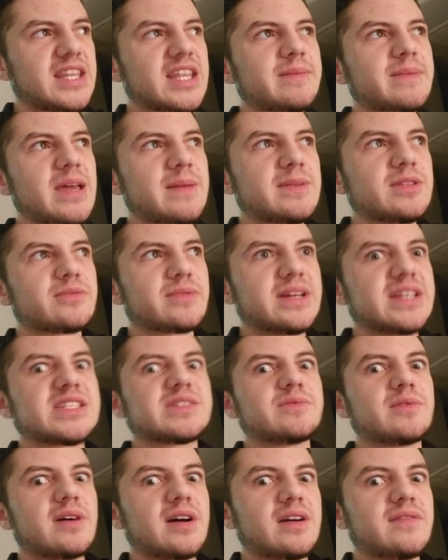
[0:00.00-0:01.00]
then maybe the
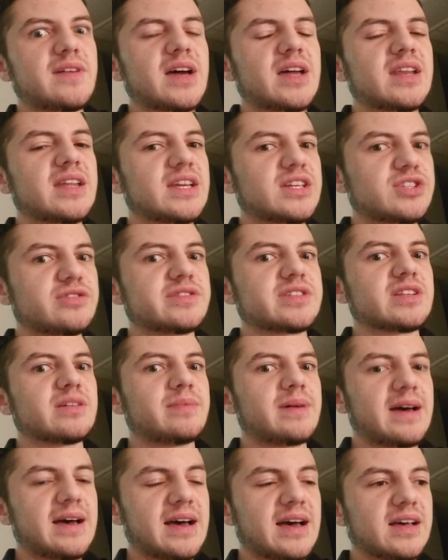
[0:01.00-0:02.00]
reason why I've had issues in the
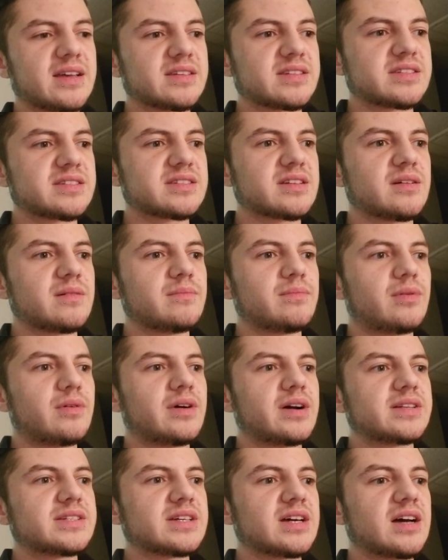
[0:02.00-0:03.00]
past.
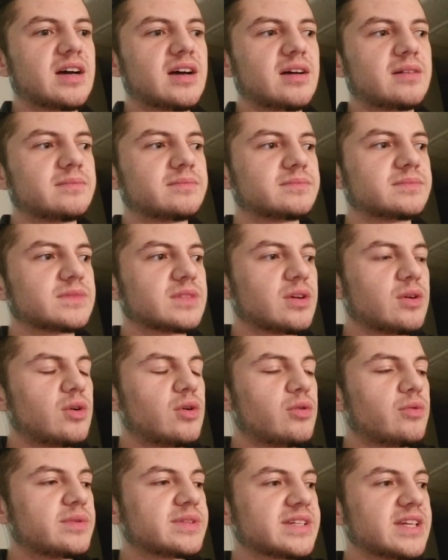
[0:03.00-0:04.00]
But
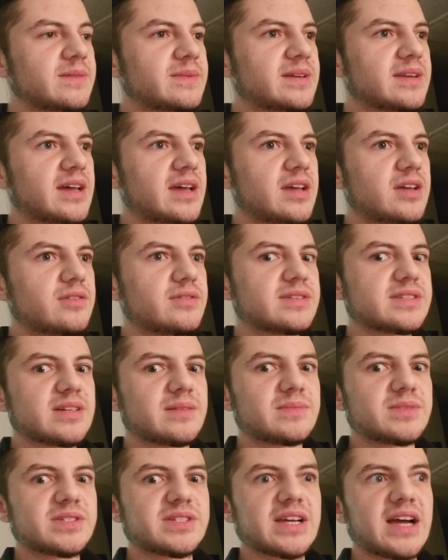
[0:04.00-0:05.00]
what's getting me now is
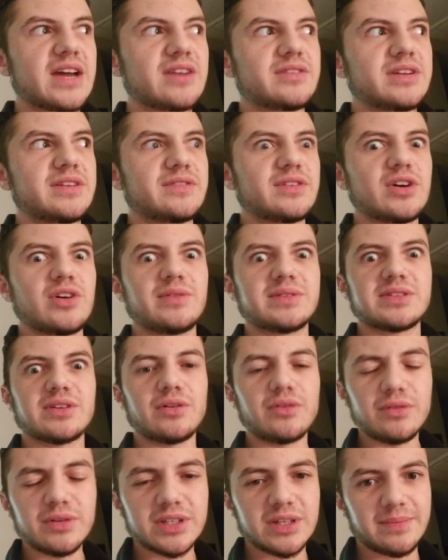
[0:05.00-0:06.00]
I'm just like, I don't even know what the
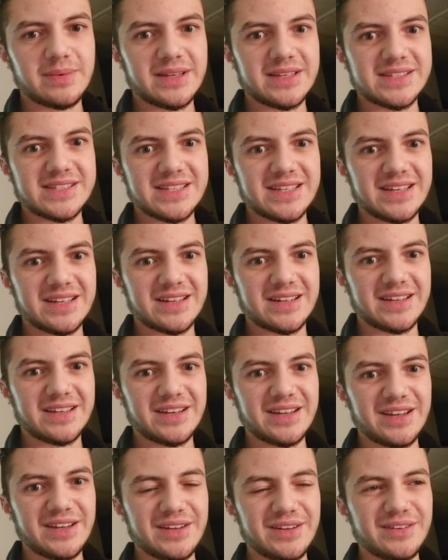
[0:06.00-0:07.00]
holdup is here, you
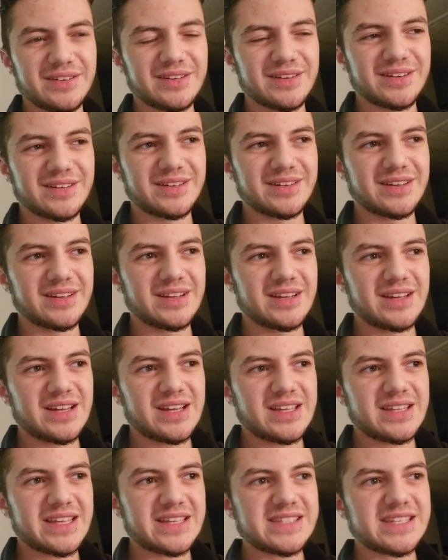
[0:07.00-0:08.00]
know?
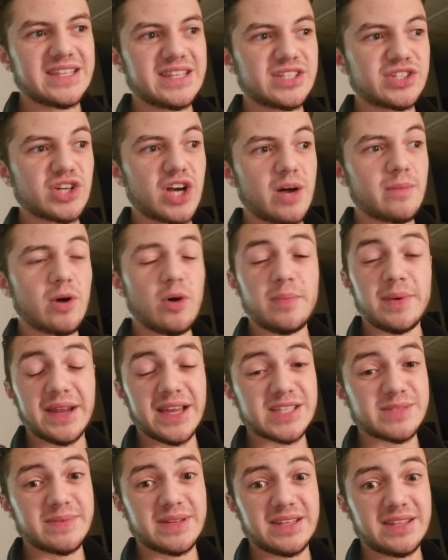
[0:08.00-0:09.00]
They said the job opening
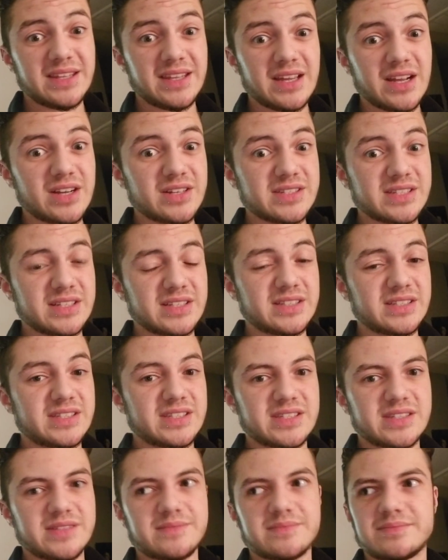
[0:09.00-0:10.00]
has been there
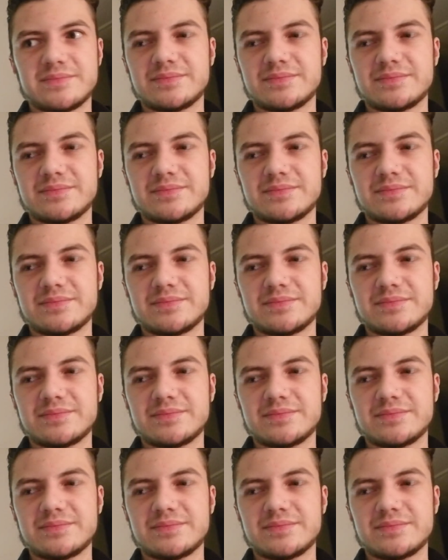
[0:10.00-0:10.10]
since,